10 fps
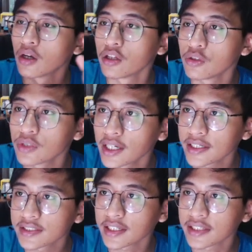you
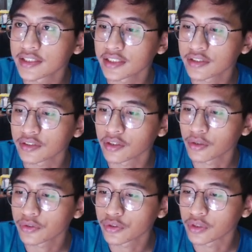guys can just
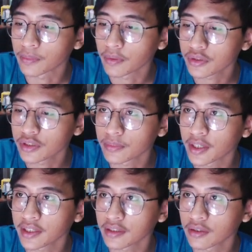go to the bottom right.